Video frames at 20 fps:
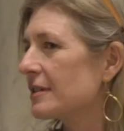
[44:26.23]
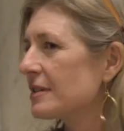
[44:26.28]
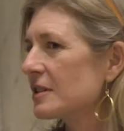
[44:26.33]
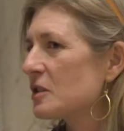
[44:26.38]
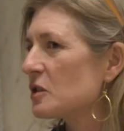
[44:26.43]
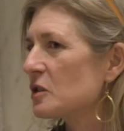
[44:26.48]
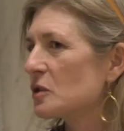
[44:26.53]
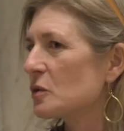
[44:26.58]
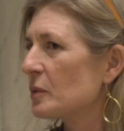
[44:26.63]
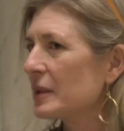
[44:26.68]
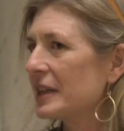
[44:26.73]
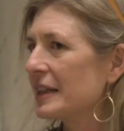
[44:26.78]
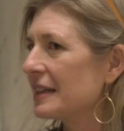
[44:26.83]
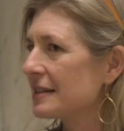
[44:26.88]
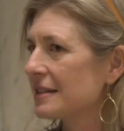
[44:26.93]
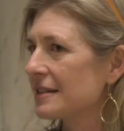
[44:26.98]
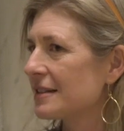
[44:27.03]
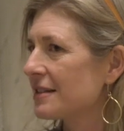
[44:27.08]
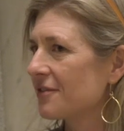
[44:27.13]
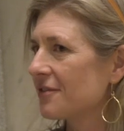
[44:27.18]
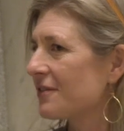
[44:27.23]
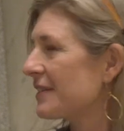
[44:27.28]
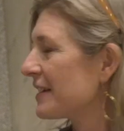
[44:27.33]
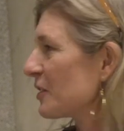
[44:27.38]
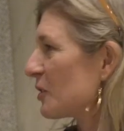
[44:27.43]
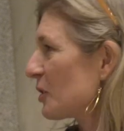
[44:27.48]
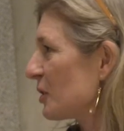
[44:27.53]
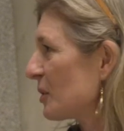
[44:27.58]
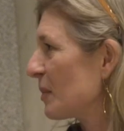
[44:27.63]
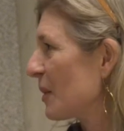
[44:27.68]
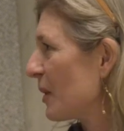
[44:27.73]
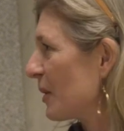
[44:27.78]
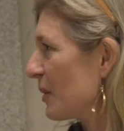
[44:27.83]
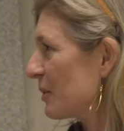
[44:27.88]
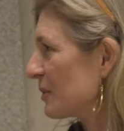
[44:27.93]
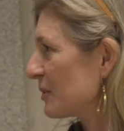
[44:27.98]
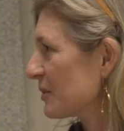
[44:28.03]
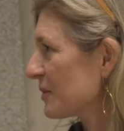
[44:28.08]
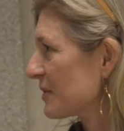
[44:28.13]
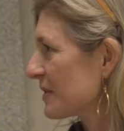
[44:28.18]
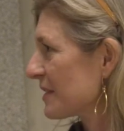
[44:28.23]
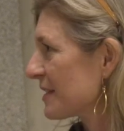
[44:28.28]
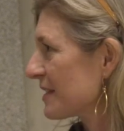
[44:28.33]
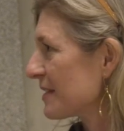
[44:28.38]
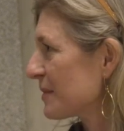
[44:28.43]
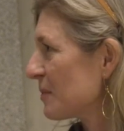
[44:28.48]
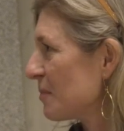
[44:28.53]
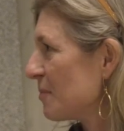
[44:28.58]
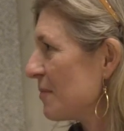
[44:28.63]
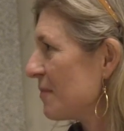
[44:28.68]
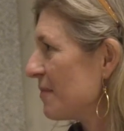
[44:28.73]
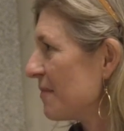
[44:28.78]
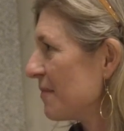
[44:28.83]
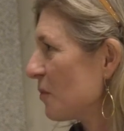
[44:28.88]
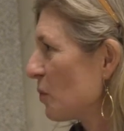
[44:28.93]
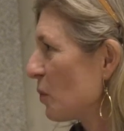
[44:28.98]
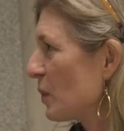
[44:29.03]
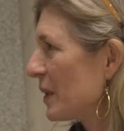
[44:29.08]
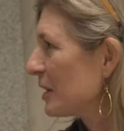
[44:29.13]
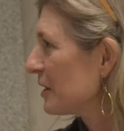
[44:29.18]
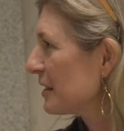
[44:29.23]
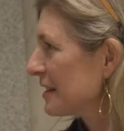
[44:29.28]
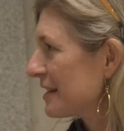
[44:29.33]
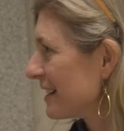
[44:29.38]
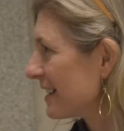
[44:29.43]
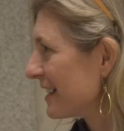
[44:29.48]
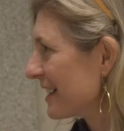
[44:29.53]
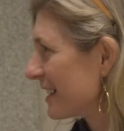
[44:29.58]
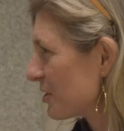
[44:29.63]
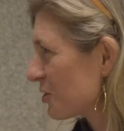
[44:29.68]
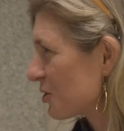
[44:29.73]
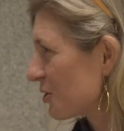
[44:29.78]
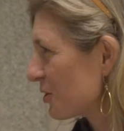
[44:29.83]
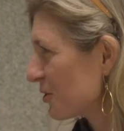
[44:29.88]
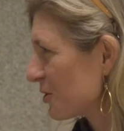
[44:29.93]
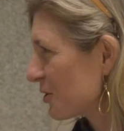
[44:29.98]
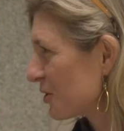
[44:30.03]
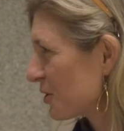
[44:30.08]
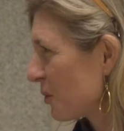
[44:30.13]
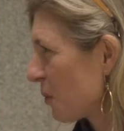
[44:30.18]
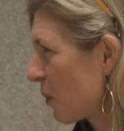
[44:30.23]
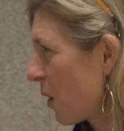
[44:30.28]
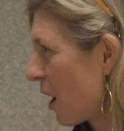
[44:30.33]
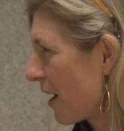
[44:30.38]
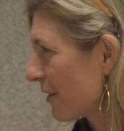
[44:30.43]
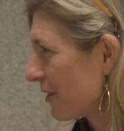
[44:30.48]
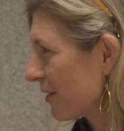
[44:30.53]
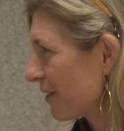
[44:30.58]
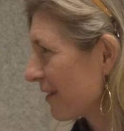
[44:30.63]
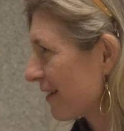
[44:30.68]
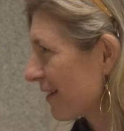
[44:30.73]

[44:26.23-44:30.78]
sweet finger bones wilted and turned to water.